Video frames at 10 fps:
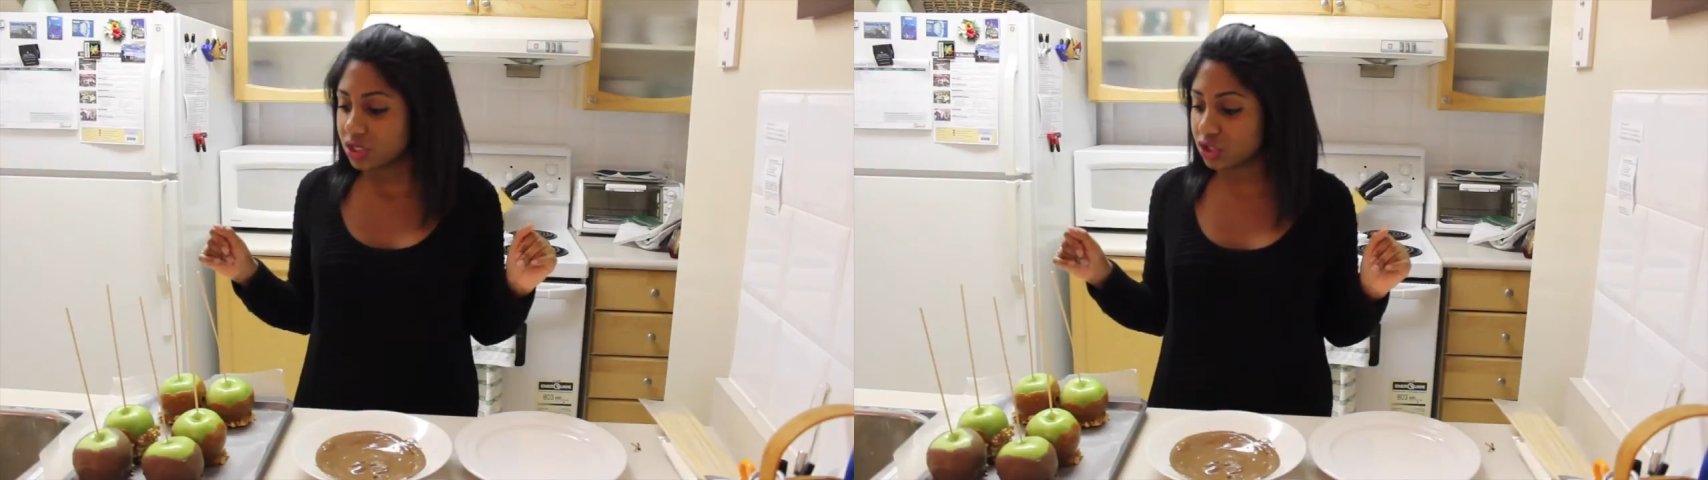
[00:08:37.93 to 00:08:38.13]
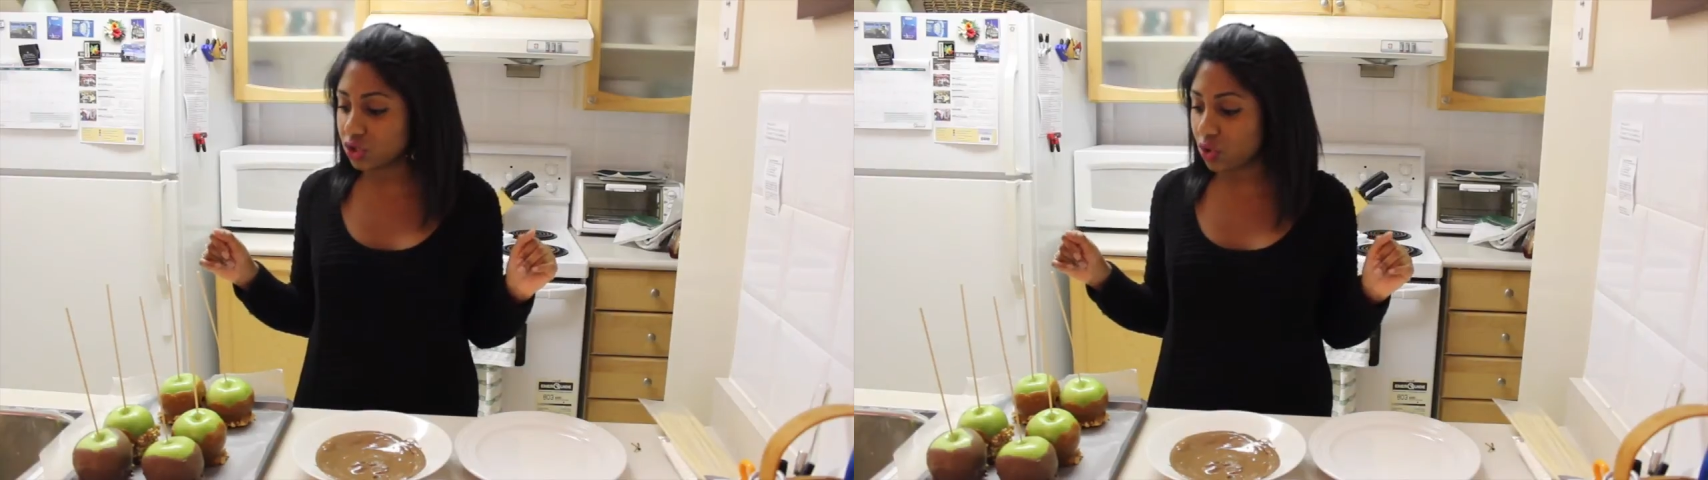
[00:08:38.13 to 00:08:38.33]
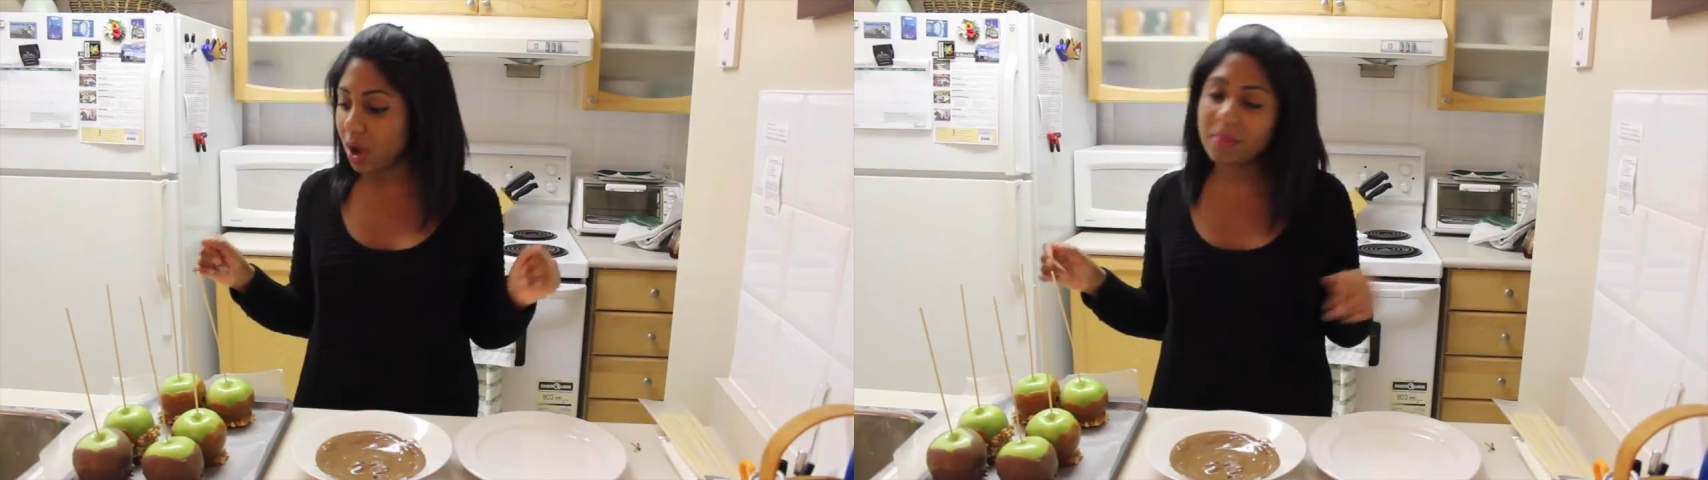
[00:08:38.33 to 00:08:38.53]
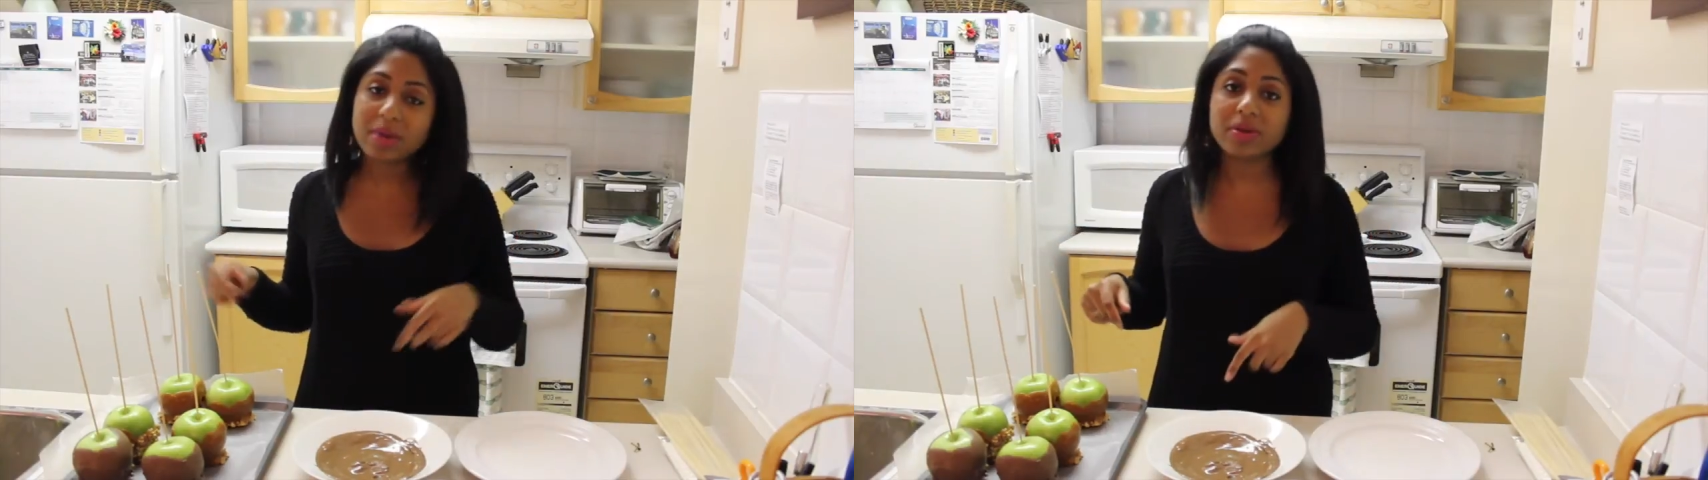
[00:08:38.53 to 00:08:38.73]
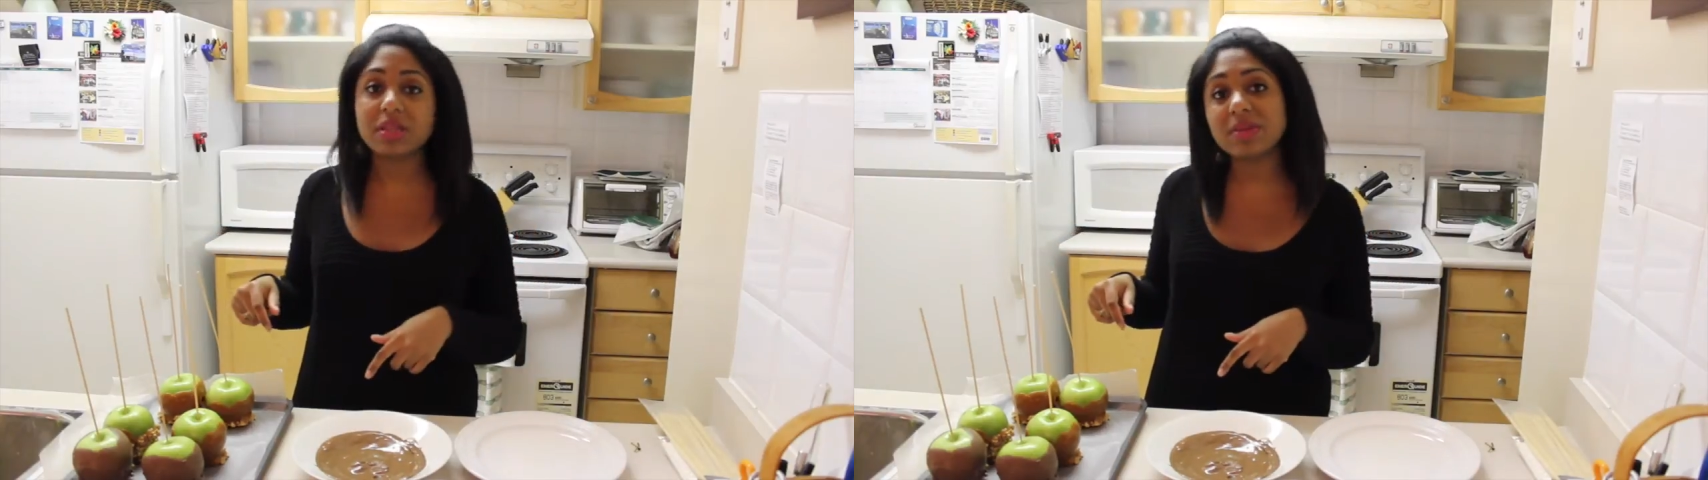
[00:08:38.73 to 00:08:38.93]
So I'm
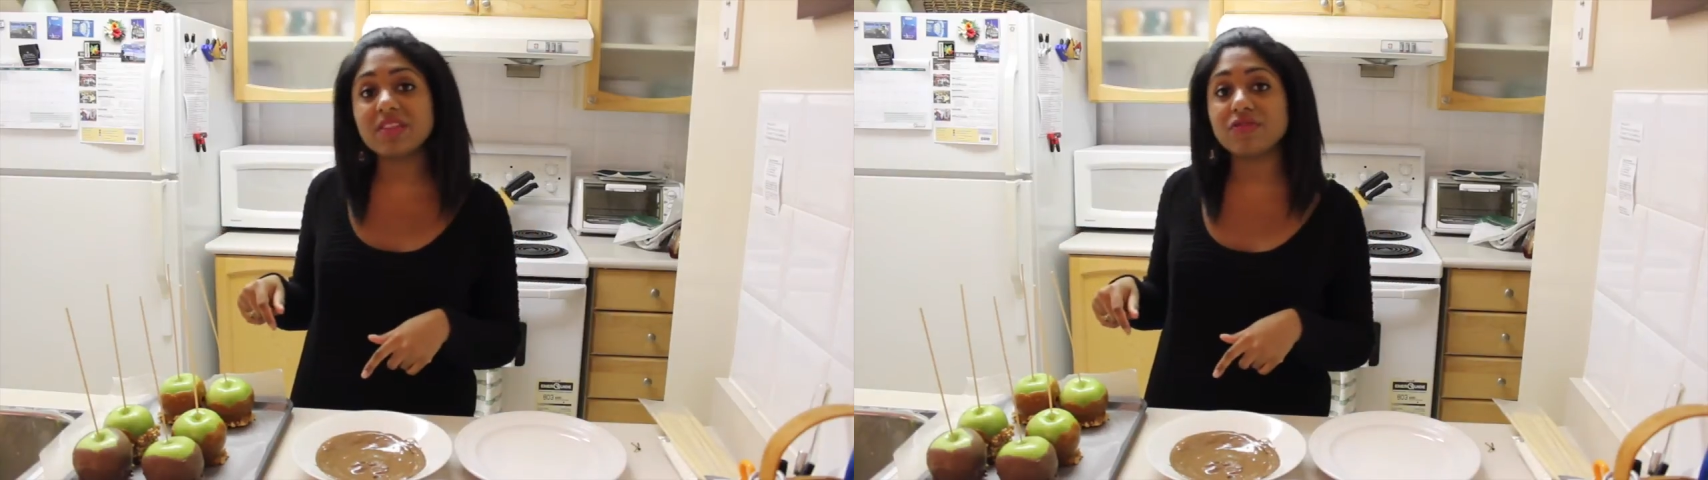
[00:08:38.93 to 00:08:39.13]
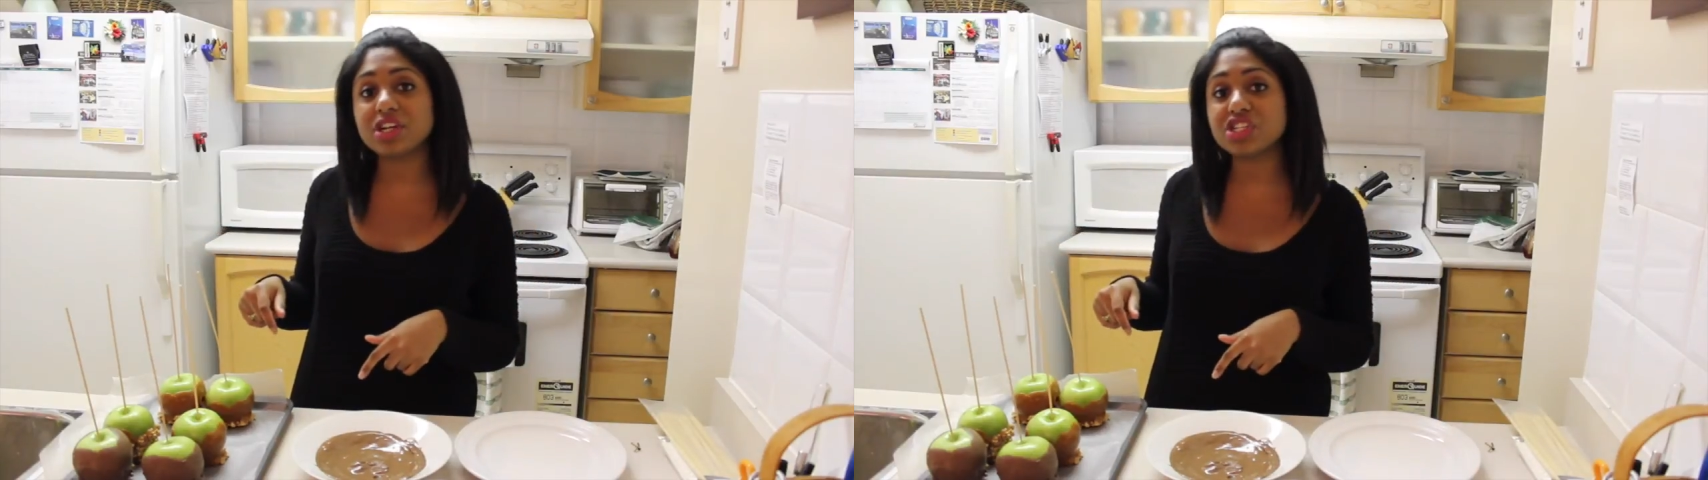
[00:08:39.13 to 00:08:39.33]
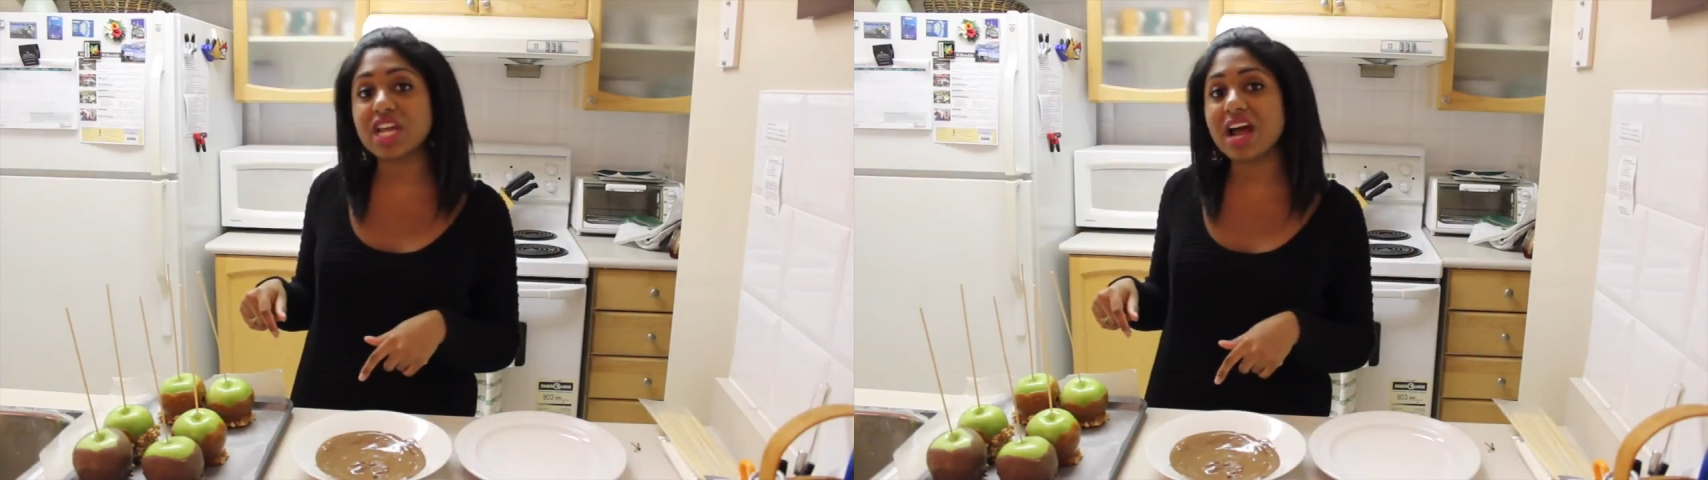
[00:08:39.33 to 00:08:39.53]
gonna put them in the fridge